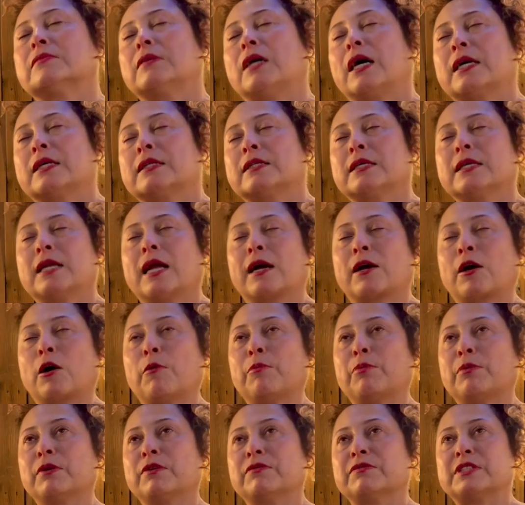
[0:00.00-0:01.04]
I did a
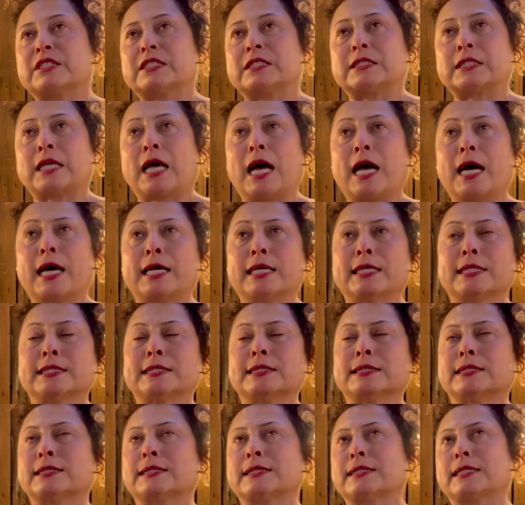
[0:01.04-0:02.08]
couple of
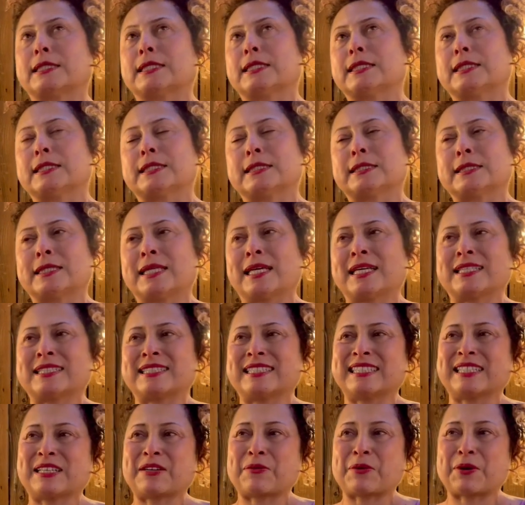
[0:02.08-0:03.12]
designs and they
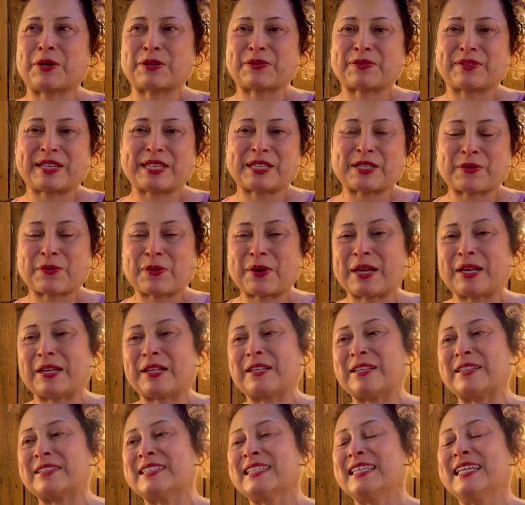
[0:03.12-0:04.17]
didn't work very
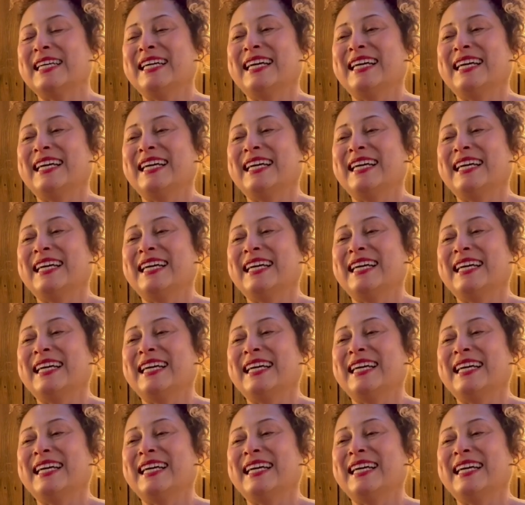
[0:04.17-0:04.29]
well.